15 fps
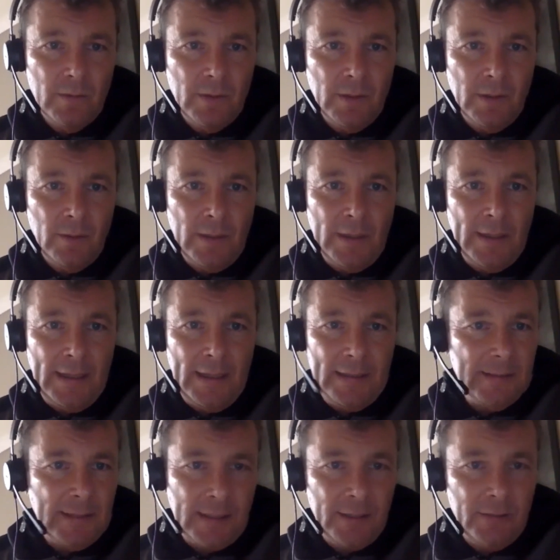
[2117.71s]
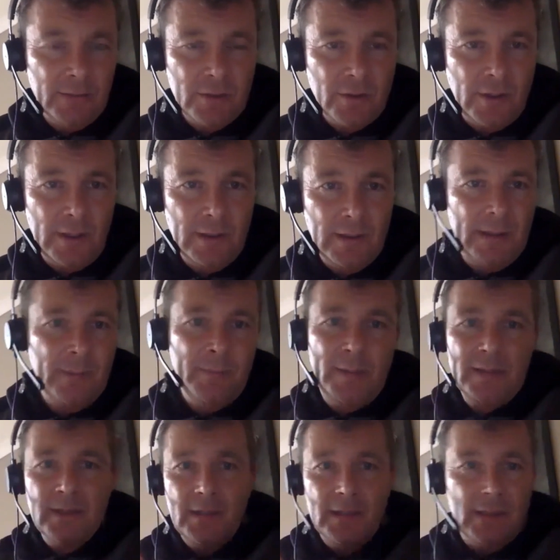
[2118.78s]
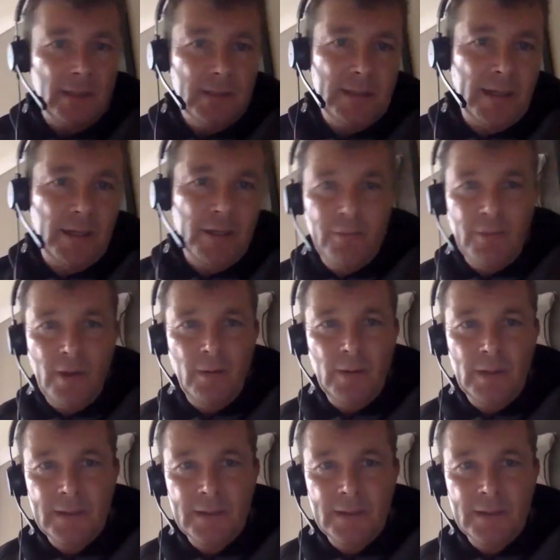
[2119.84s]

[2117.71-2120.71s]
You know, I'll tell you straight. In business, I'll tell you no.